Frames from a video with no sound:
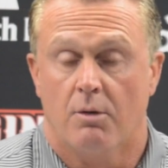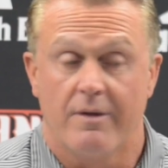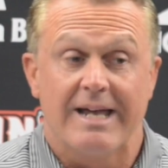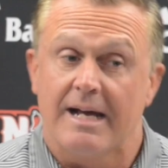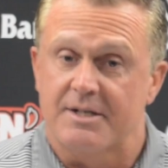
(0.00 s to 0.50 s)

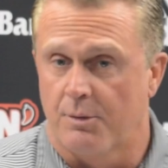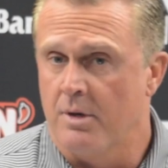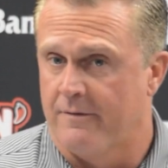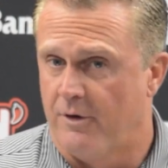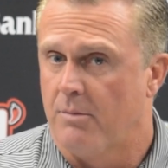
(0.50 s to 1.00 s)
Well, they like to
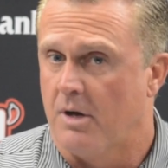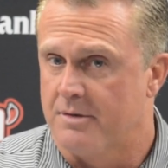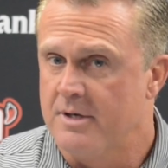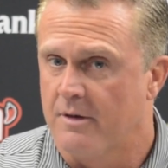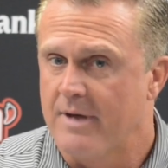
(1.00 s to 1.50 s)
run the
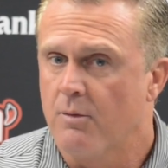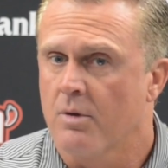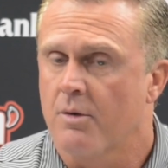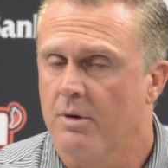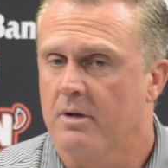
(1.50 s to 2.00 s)
football. You know, they
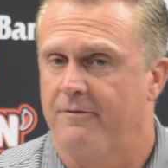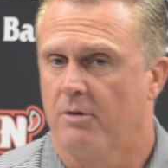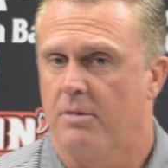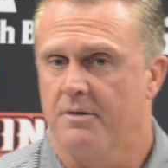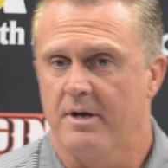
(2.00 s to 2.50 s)
want to run the
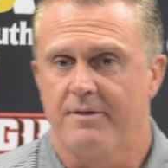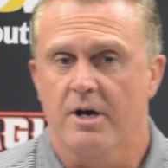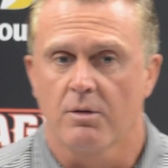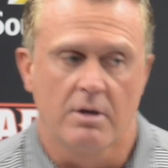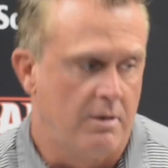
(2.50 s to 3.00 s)
football. Now
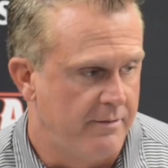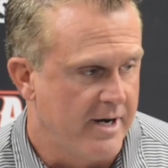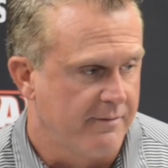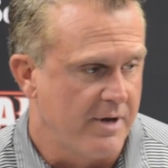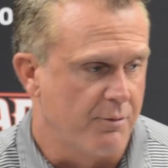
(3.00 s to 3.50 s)
they're
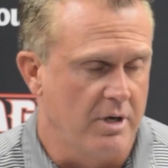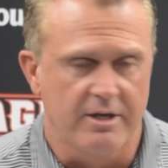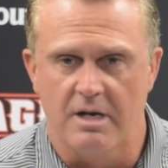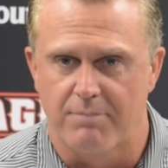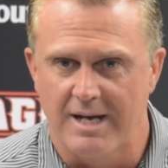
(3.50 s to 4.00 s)

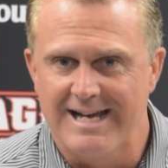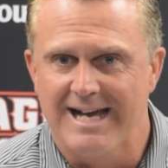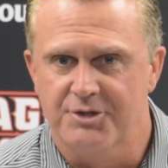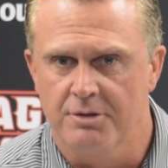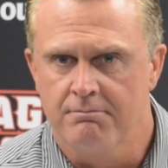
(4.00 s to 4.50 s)
really good at play
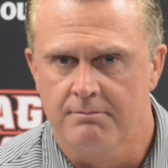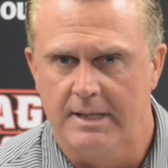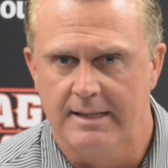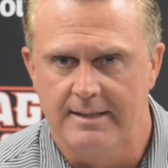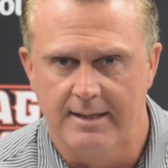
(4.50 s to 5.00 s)
action,
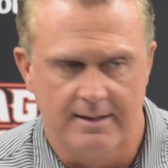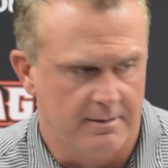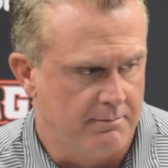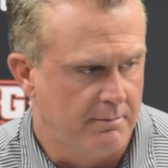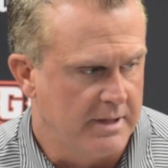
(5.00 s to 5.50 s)

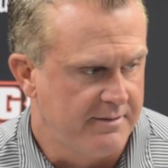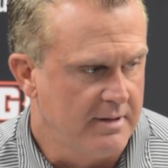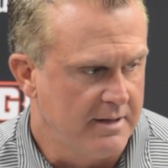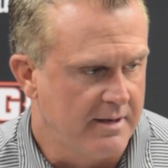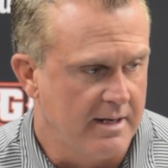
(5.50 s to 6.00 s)
and
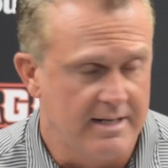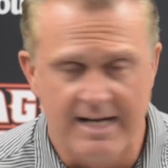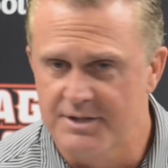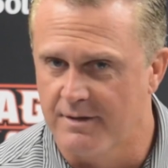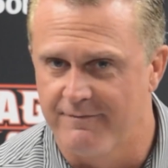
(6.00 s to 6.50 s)

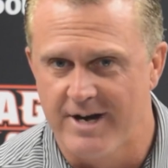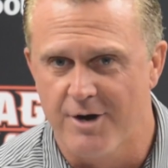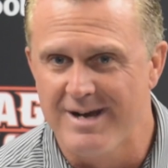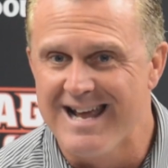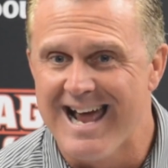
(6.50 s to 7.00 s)
he's a
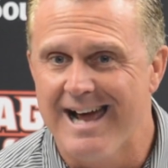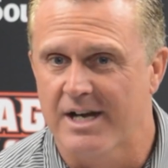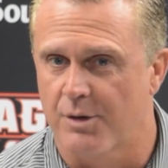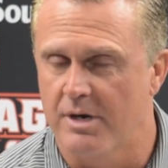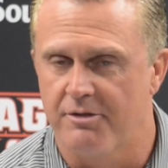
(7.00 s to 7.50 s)
very
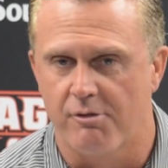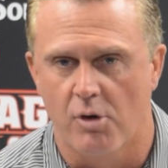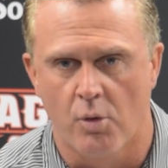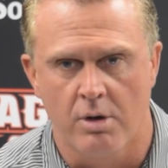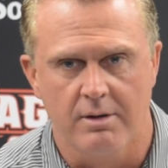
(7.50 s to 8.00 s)
accurate
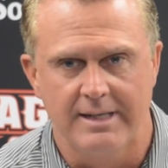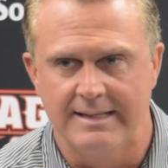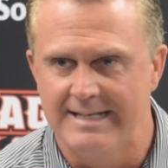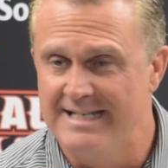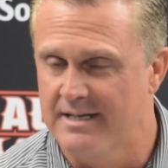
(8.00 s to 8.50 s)
thrower,
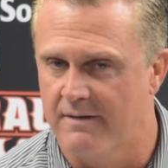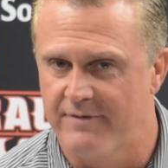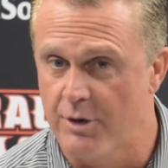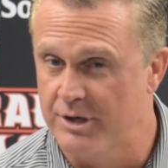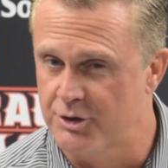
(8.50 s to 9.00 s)
and he's got
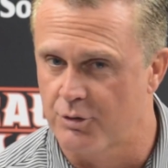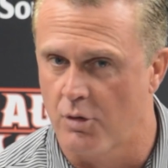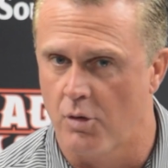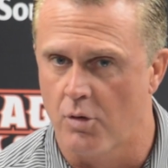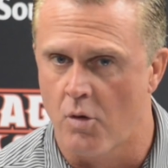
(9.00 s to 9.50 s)
a very
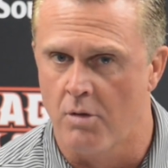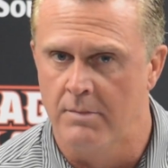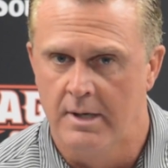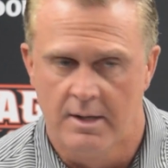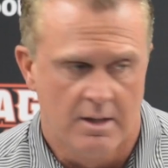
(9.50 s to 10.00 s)
strong
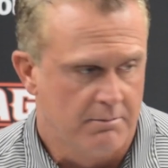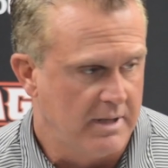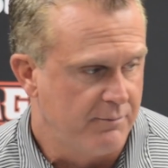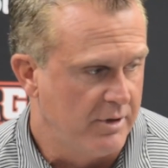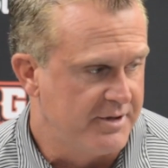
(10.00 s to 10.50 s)
arm.
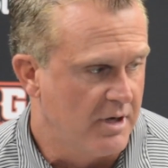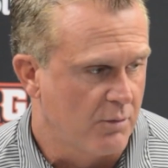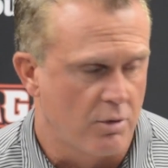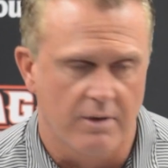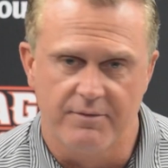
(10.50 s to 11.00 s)
But with
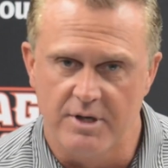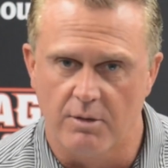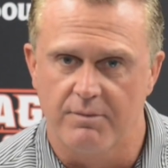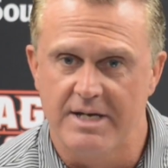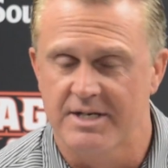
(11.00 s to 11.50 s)
Duckworth,
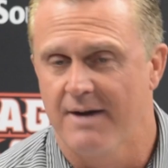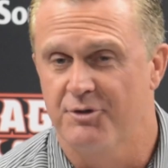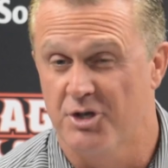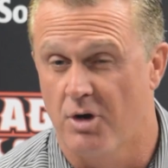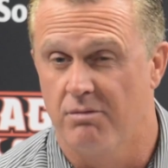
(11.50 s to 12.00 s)
you know, he's
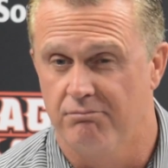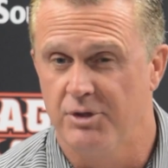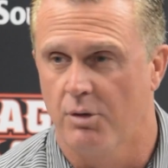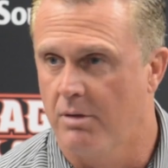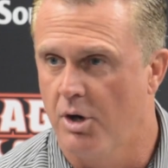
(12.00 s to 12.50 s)
averaging
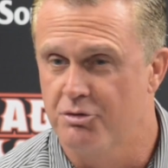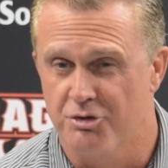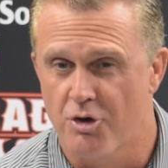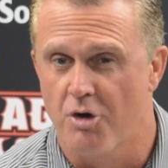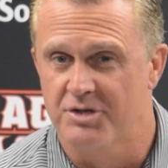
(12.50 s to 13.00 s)

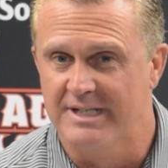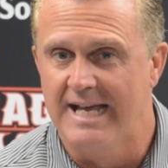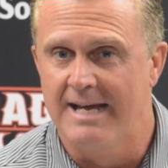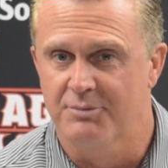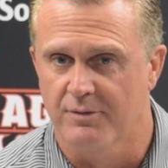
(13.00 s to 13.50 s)
100 yards a
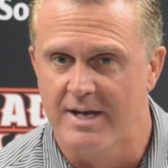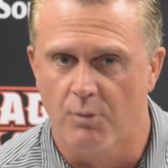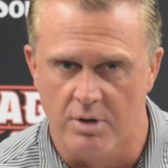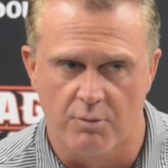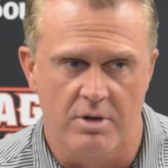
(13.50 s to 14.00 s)
game, so
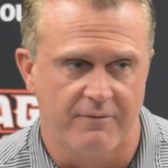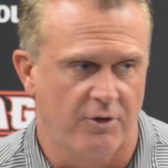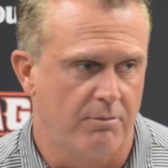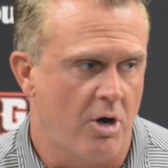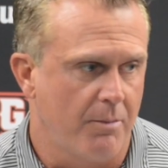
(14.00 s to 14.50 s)
they want to run the
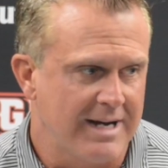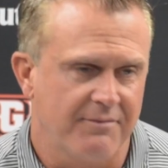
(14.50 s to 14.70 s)
football.